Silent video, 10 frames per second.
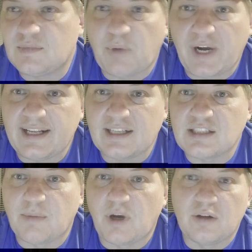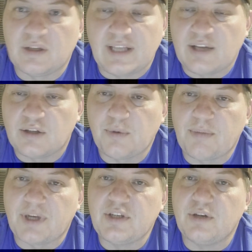Brady gets the ball and they only win
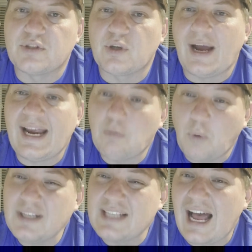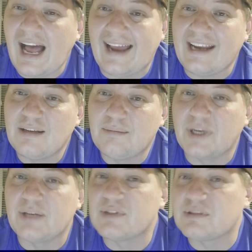by 2. So I had one tie,
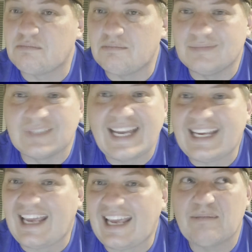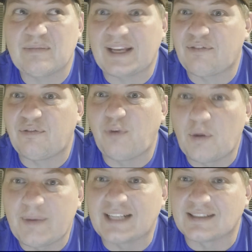but it was late game, like
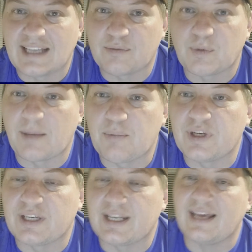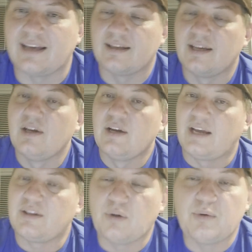4 minutes left when I put it in.
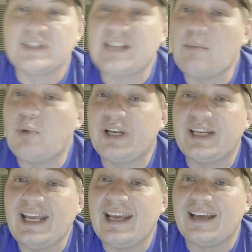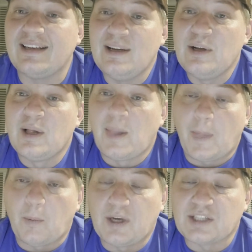And the only reason I put it in
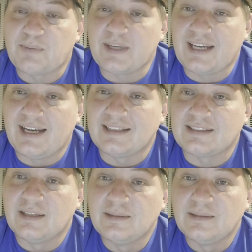was because